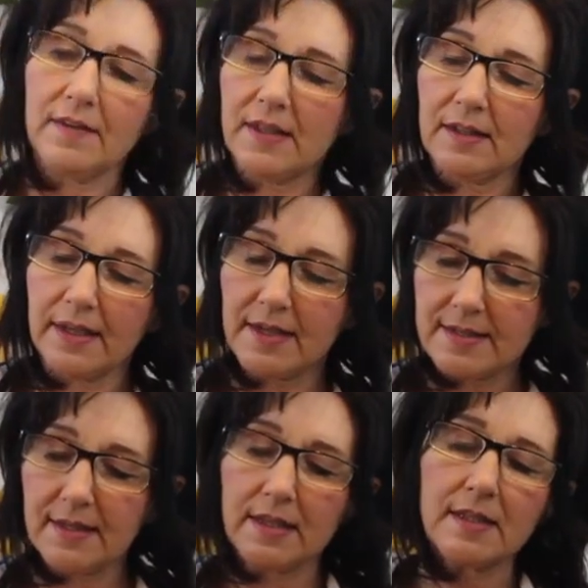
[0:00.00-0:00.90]
and then like I
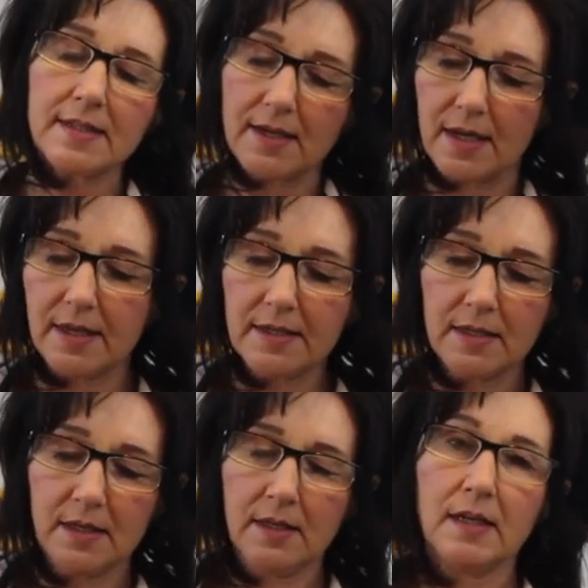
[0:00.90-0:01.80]
said, the inside
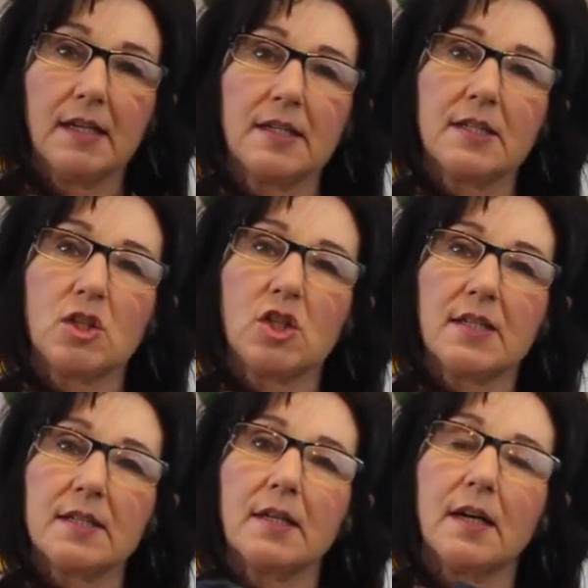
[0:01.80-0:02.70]
is
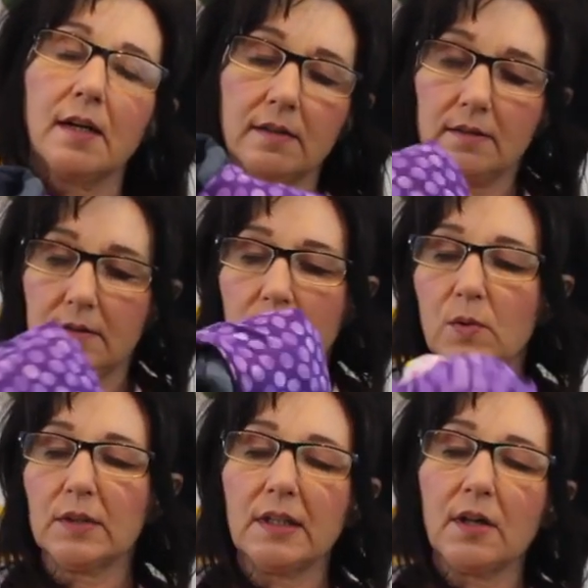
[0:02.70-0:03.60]
just
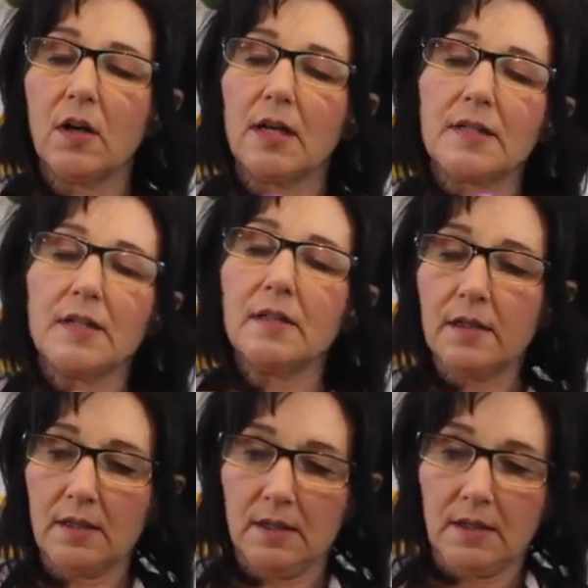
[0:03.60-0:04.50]
quilting cotton
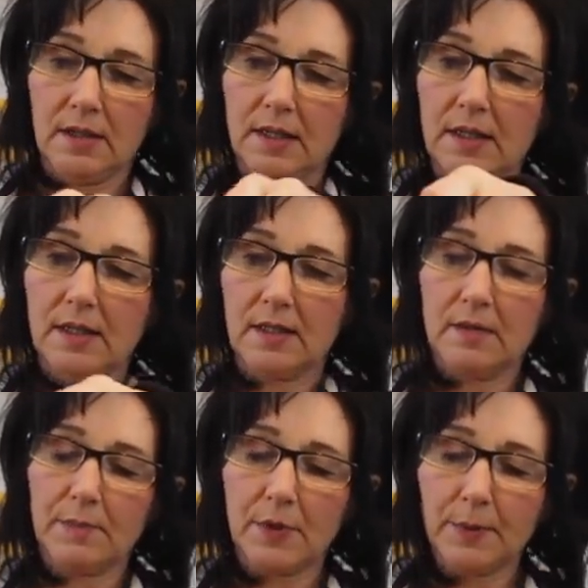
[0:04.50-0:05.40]

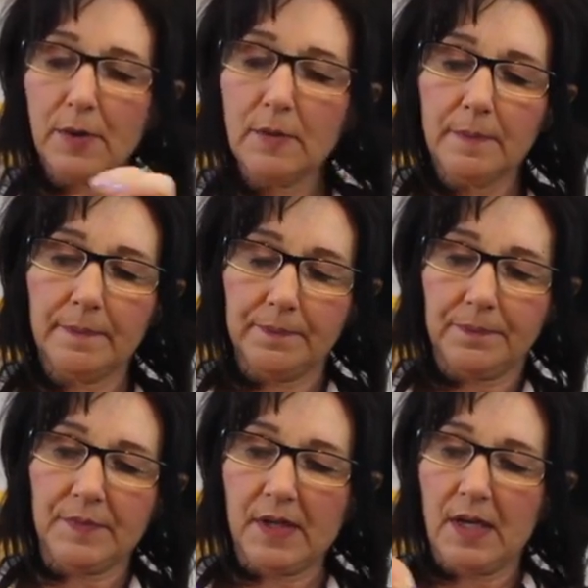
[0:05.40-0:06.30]
in purple,
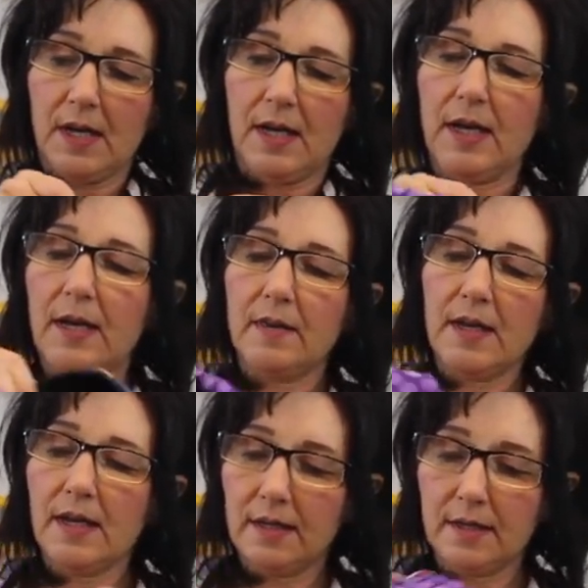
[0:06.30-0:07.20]
and
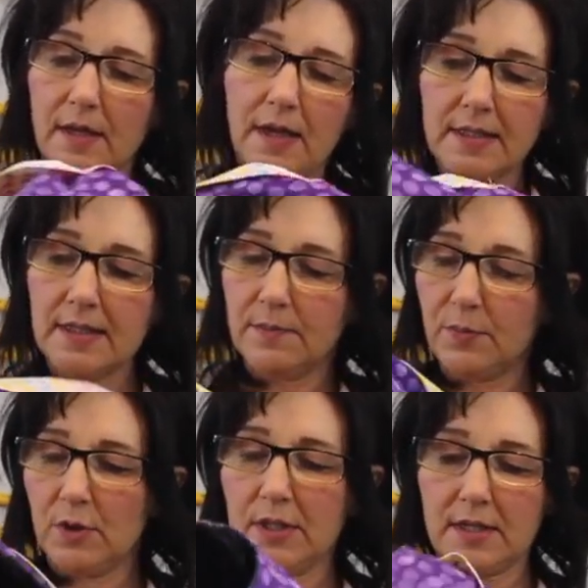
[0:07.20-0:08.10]
then I
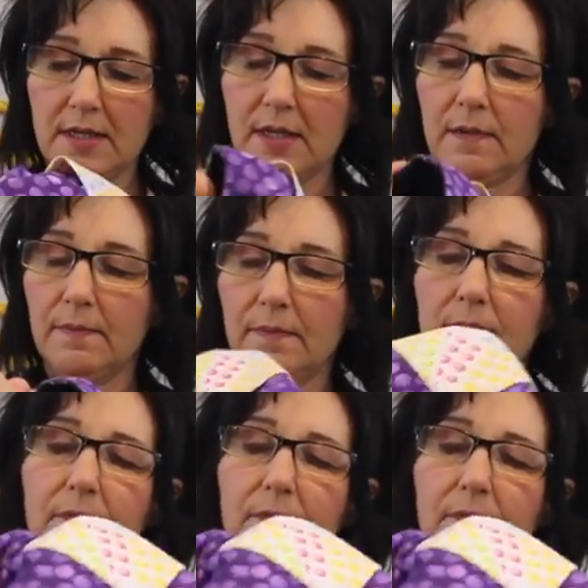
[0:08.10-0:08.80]
did put a